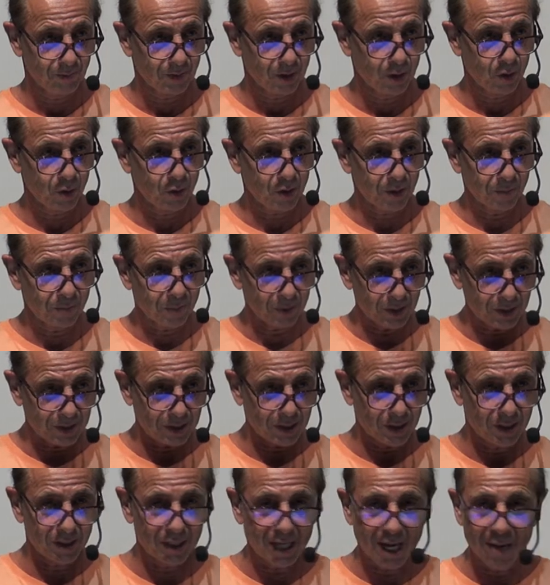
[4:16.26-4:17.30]
You complete
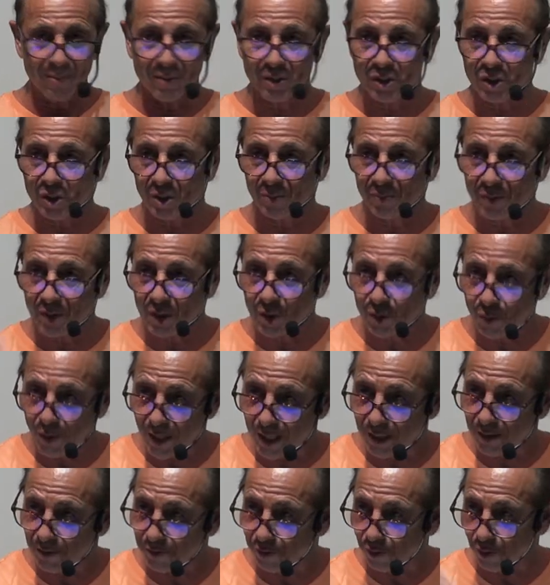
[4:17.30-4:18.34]
the assignment, something's
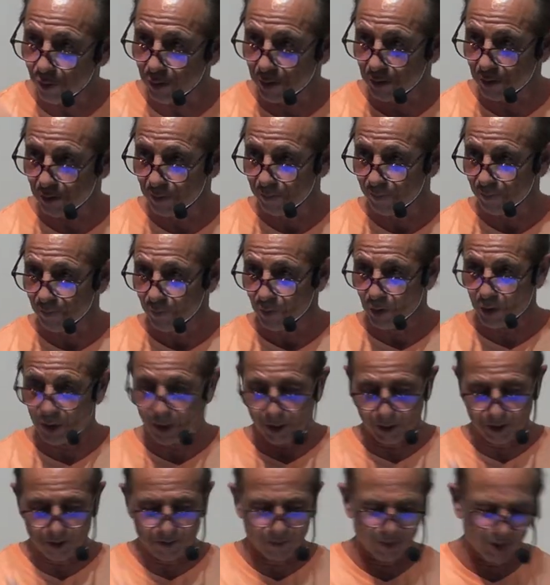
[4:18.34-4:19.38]
waiting for you. You
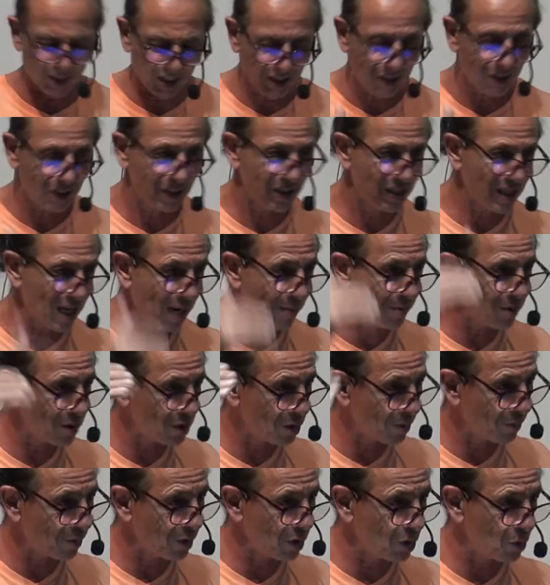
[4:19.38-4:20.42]
can complete the assignment,
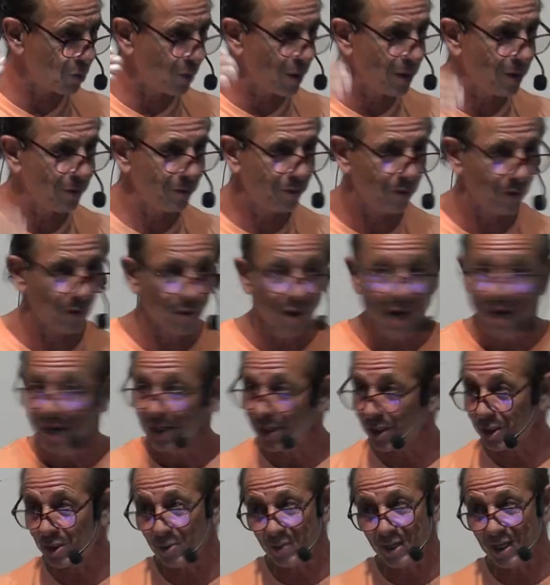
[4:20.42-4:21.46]
something's waiting for you.
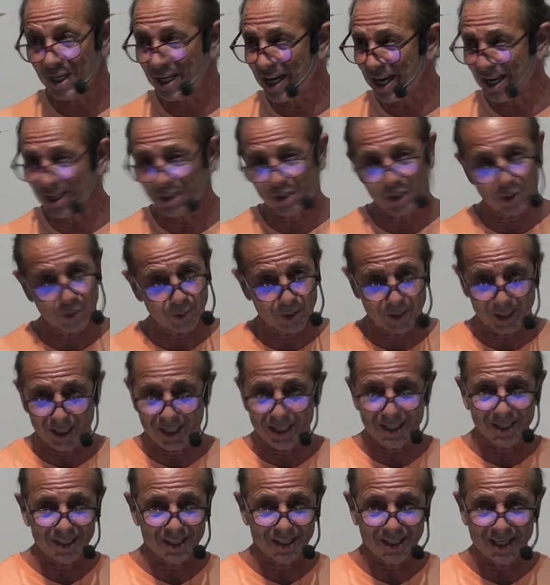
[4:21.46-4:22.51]
Doesn't mean God's going to
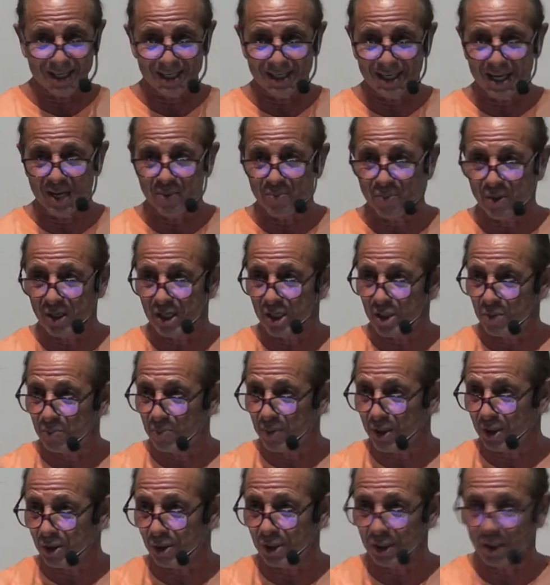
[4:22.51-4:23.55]
release it that day, but He's
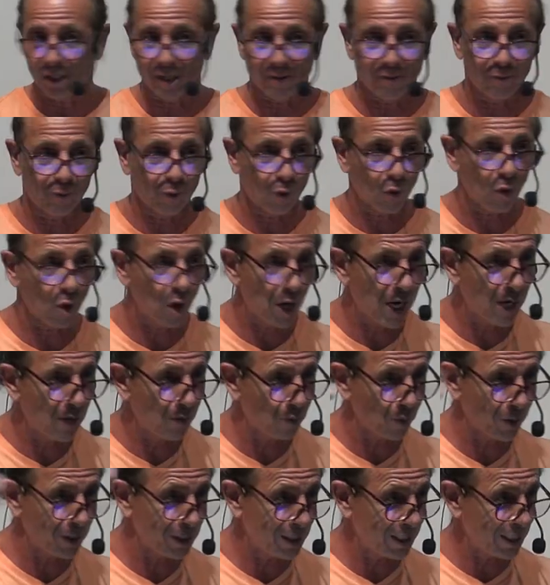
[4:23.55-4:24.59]
building up for a
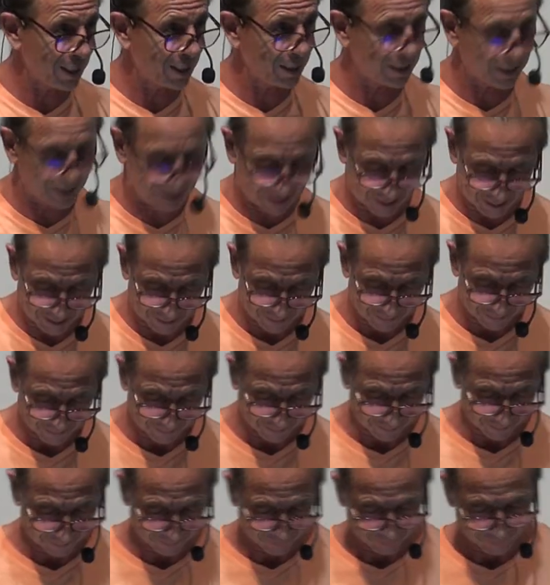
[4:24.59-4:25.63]
release.
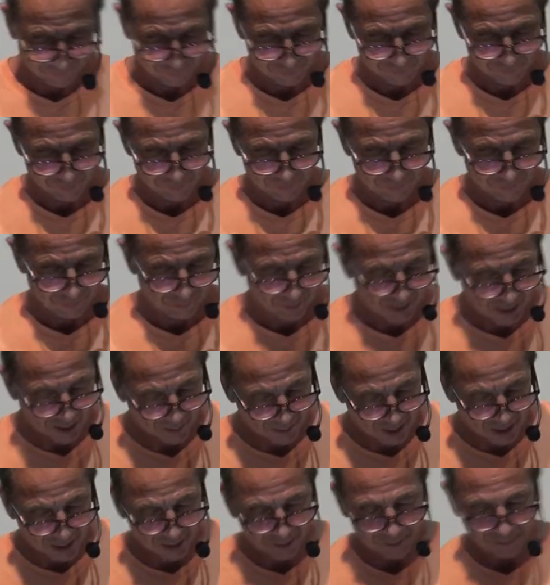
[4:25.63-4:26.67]

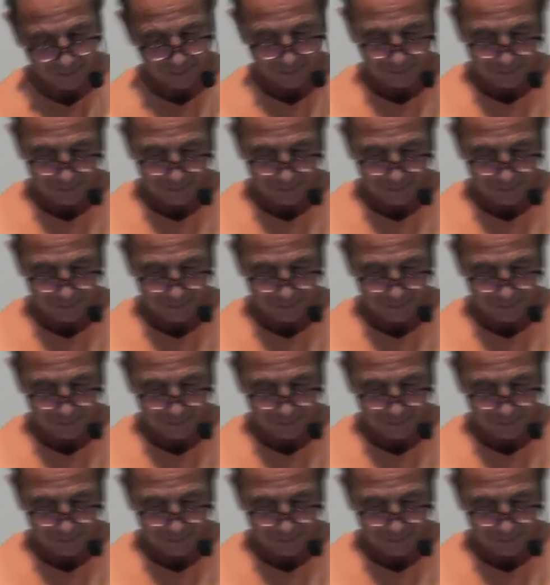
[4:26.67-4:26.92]
Amen?